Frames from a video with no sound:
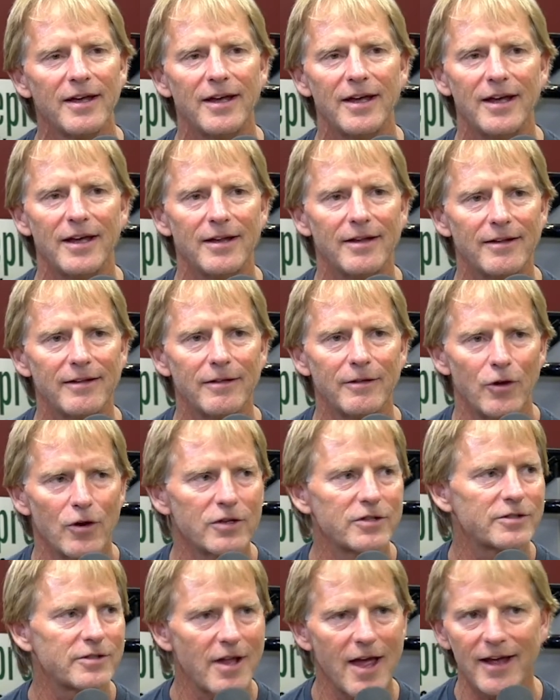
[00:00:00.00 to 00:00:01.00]
It
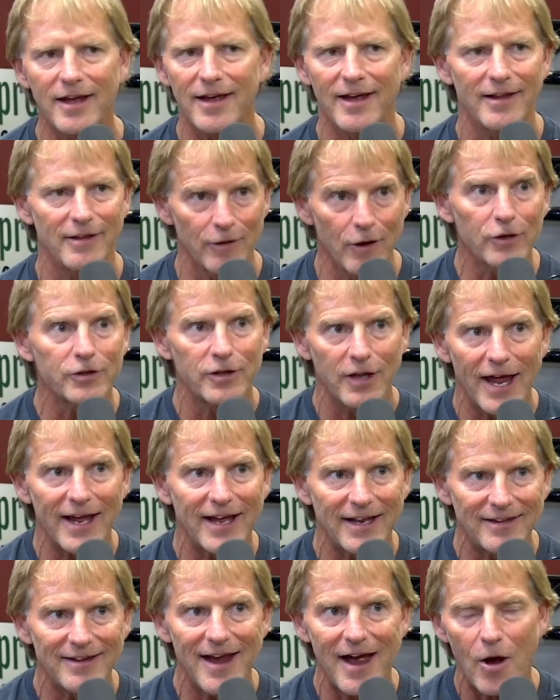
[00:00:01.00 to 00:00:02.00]
looks like, it looked
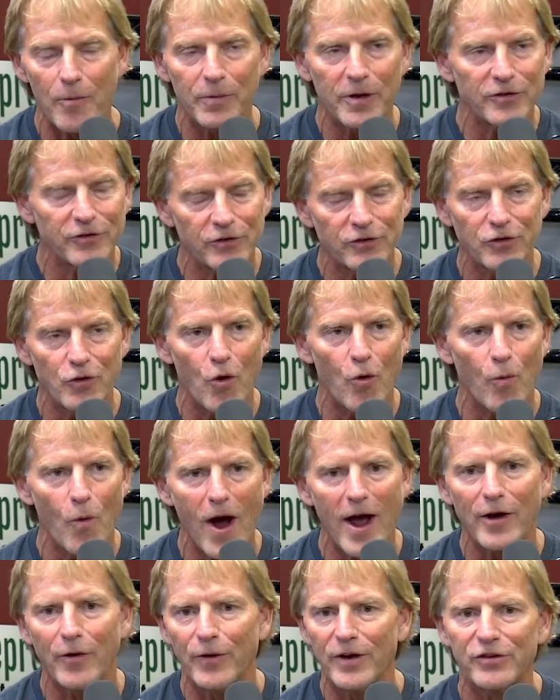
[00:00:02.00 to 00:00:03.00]
like a town because it's an old
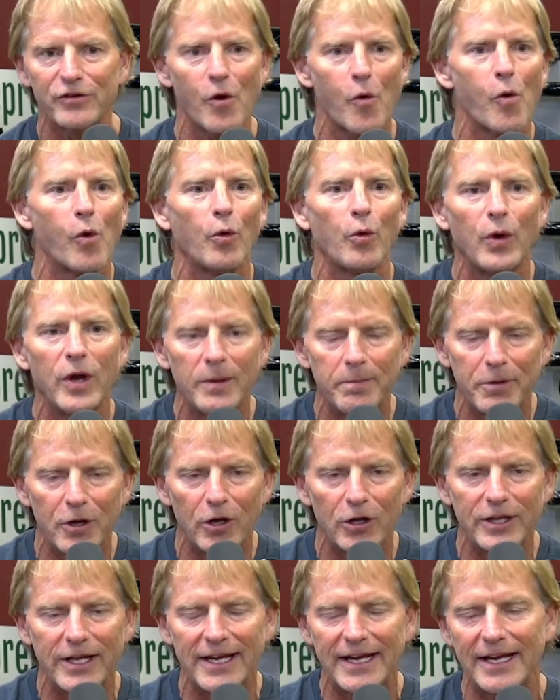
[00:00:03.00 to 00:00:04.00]
winery, so we're
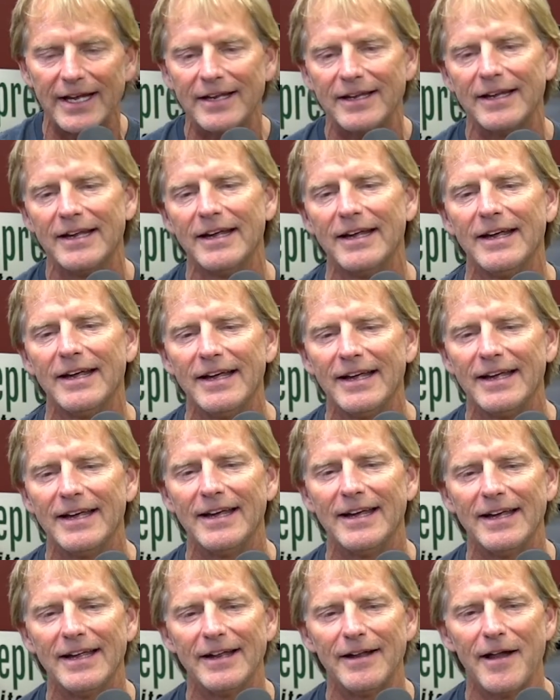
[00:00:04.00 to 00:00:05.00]
rebuilding it
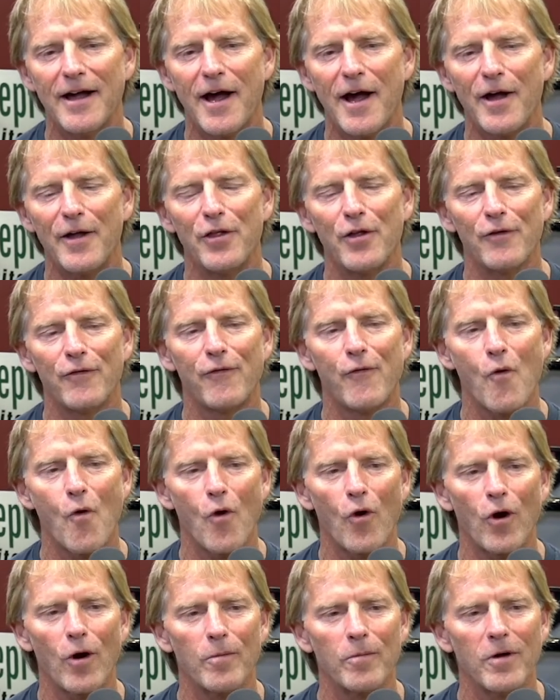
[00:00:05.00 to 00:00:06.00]
in uh, in the
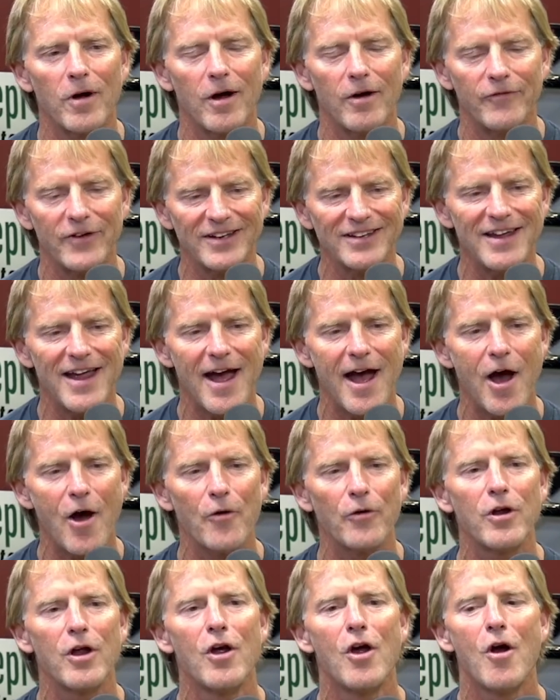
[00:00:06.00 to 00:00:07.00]
form of a
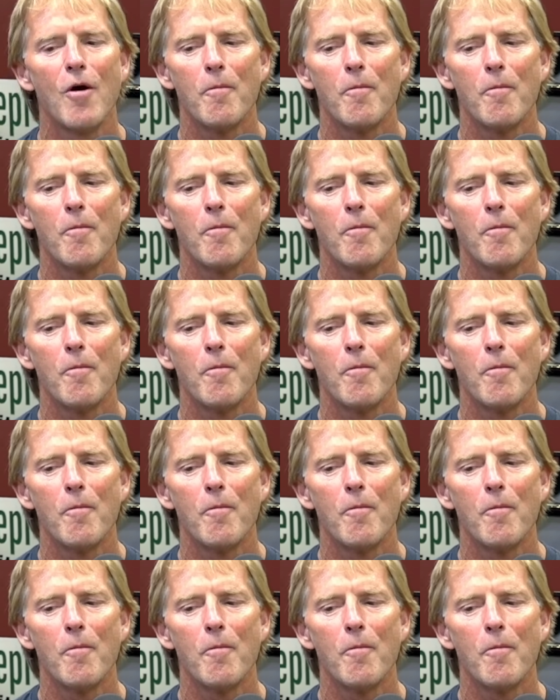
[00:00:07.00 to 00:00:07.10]
town.